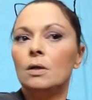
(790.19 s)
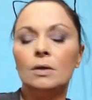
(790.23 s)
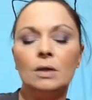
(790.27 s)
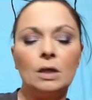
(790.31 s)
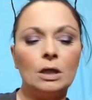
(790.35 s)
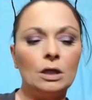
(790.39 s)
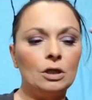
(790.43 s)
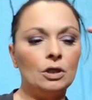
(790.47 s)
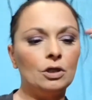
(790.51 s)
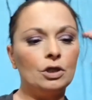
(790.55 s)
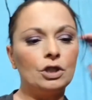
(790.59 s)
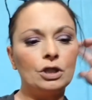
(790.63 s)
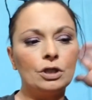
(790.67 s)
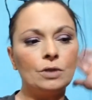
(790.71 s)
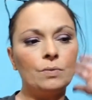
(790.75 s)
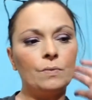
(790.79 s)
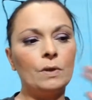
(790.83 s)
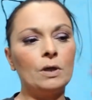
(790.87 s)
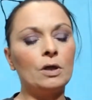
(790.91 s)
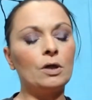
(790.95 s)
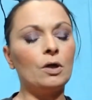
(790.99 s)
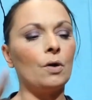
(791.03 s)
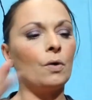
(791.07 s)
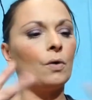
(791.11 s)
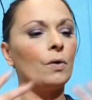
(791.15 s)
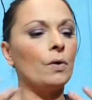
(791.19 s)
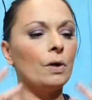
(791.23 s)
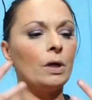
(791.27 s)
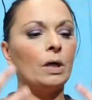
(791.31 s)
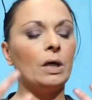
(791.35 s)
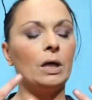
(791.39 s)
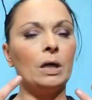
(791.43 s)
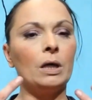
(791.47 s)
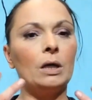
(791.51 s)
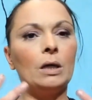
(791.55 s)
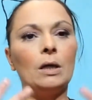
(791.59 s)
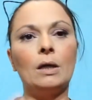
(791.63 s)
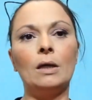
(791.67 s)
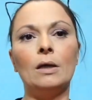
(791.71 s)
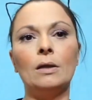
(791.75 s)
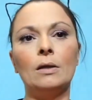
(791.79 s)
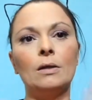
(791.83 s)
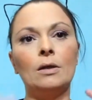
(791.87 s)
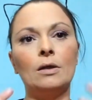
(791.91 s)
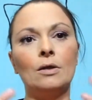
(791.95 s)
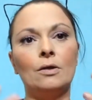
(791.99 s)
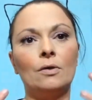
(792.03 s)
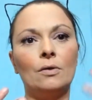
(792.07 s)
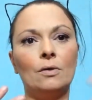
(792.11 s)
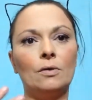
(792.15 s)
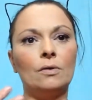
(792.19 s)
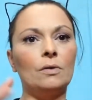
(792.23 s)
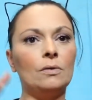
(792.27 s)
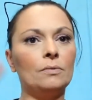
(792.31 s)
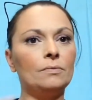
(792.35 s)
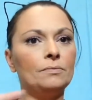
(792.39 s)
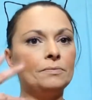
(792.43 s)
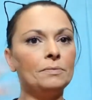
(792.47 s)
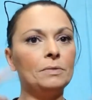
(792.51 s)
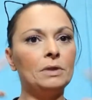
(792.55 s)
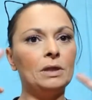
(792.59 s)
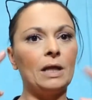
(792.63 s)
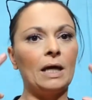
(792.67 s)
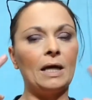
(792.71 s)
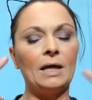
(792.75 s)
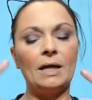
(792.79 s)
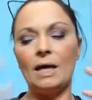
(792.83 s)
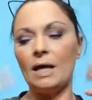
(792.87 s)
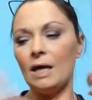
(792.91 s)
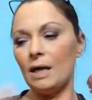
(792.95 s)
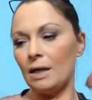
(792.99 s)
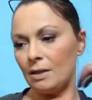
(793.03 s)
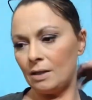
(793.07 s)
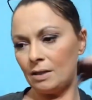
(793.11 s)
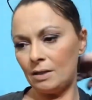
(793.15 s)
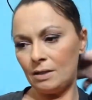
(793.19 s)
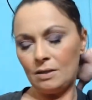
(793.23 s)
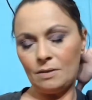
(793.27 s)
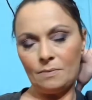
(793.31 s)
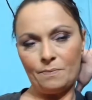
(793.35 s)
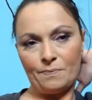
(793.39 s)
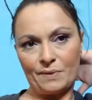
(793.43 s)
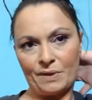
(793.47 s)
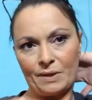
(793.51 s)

then you just want to go in a little light-handed.